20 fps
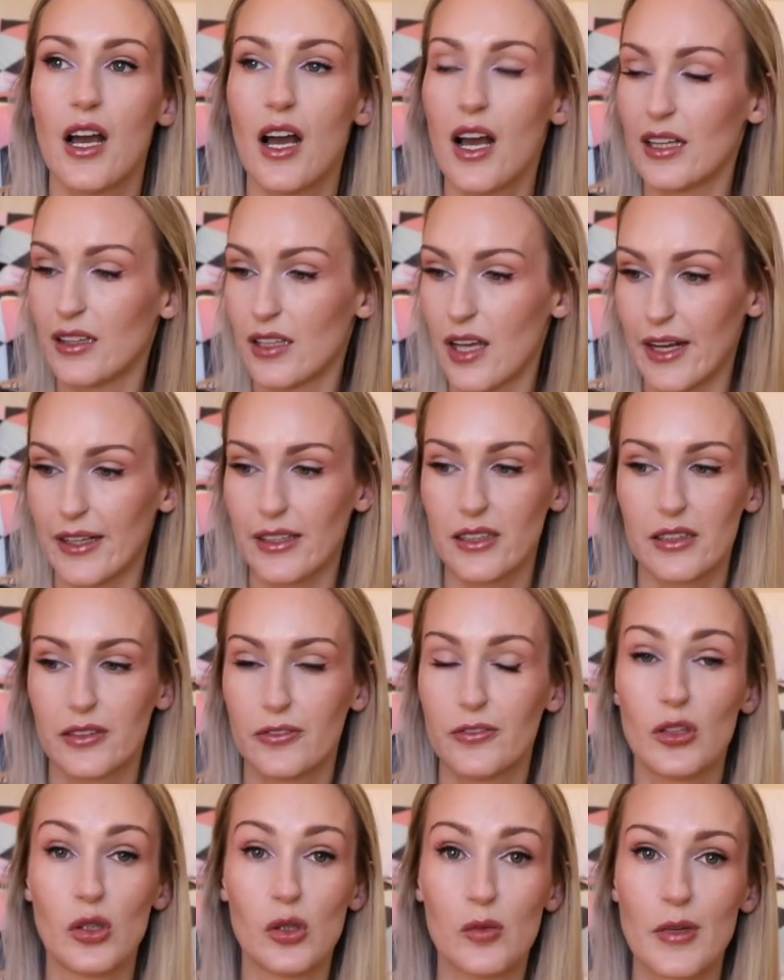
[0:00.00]
I like the
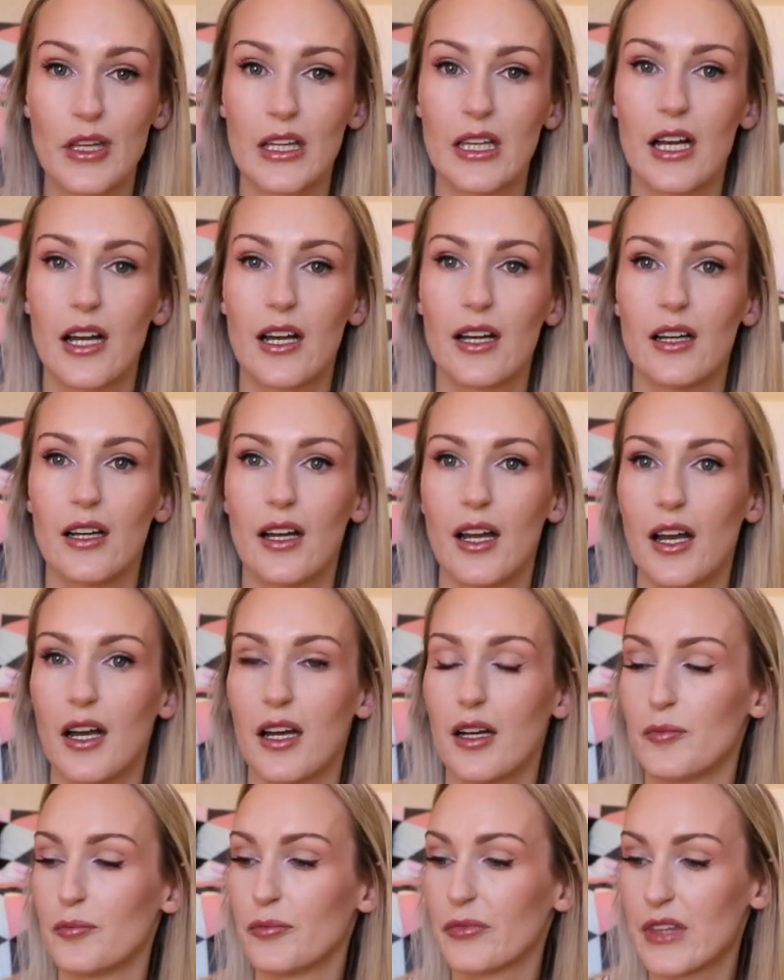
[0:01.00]
formula.
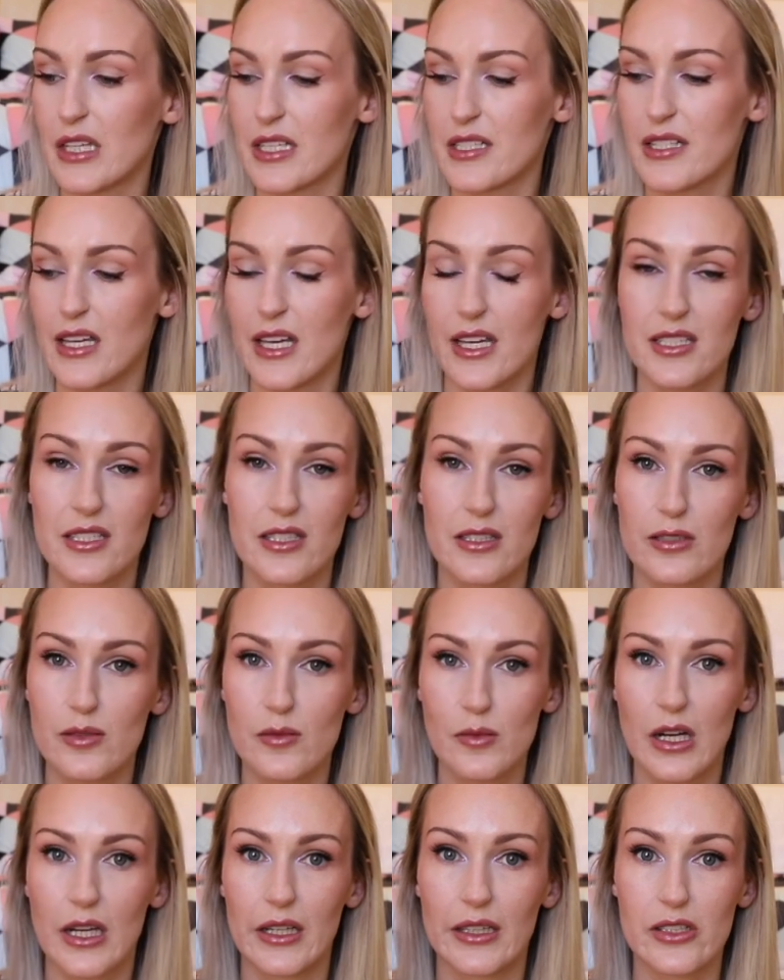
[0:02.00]
Um, this Essence
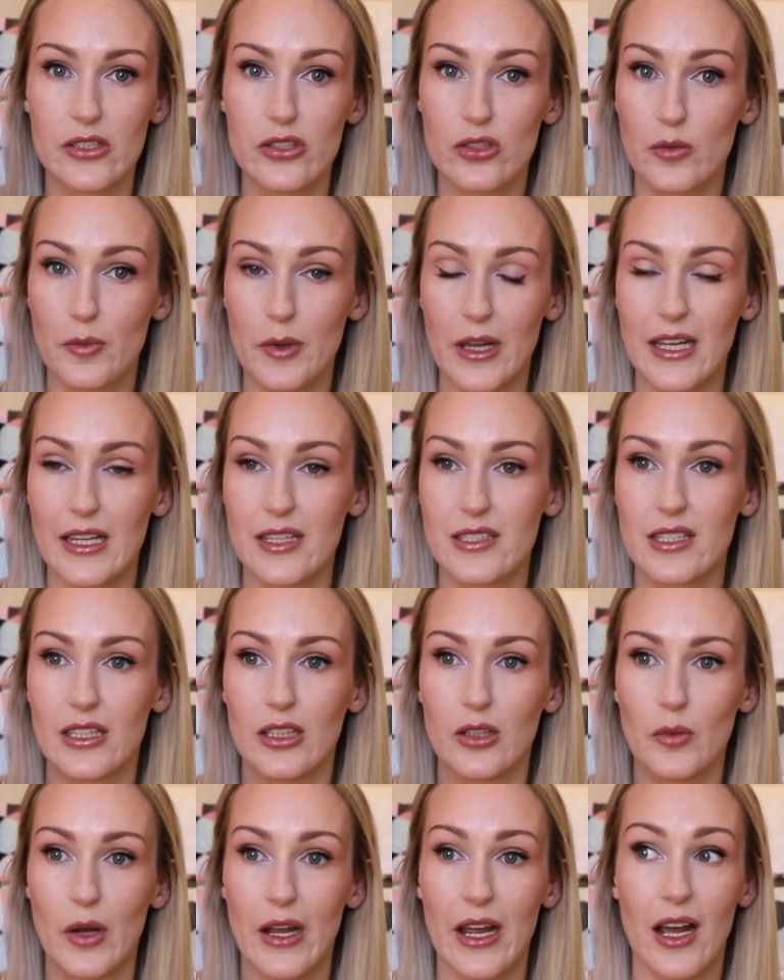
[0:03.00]
one is super easy
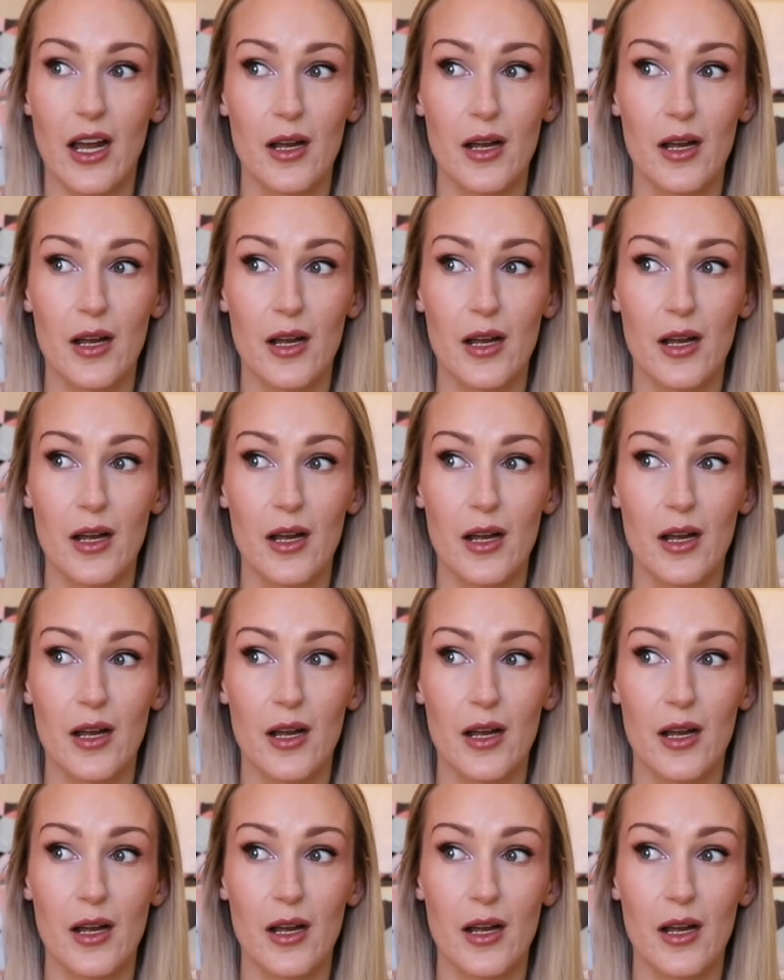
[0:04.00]
to wear.